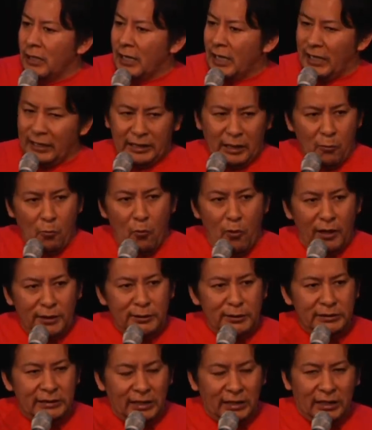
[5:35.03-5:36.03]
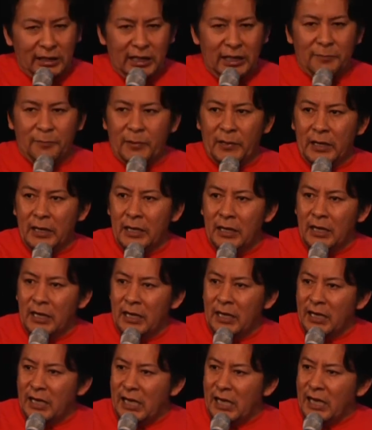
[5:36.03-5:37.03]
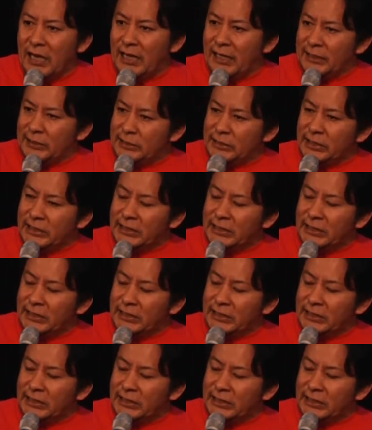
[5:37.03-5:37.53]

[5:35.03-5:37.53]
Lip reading: I keep watching the clip, and I see